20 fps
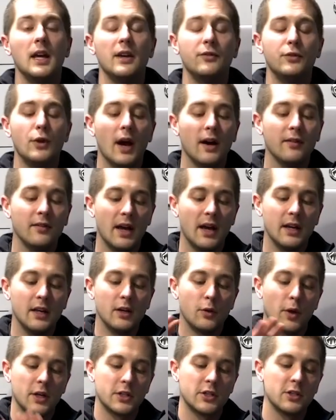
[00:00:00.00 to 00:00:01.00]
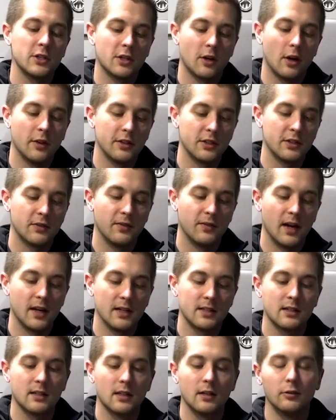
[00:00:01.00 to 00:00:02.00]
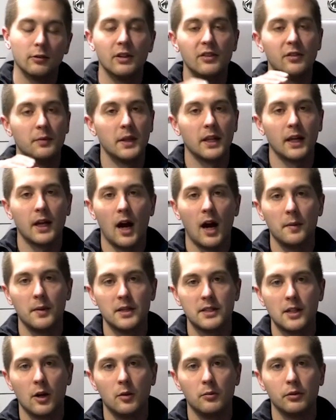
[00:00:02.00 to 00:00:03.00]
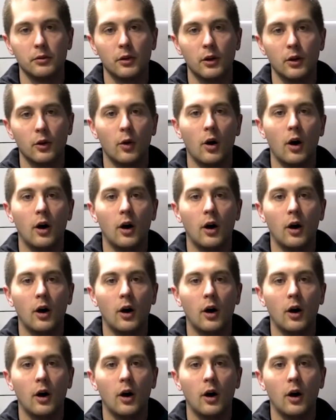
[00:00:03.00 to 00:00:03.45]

If you have any questions on this vest, leave them in the comments down below.